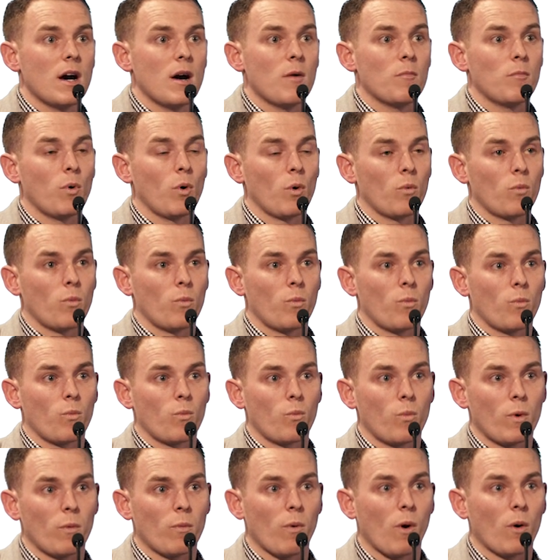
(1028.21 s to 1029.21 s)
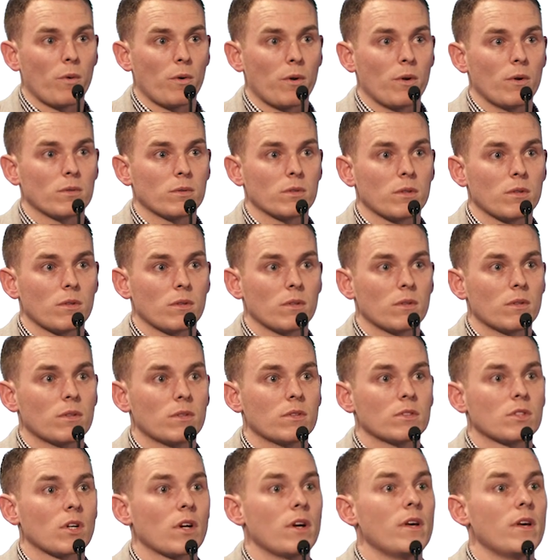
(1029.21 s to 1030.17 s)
but we won't use it. Sorry?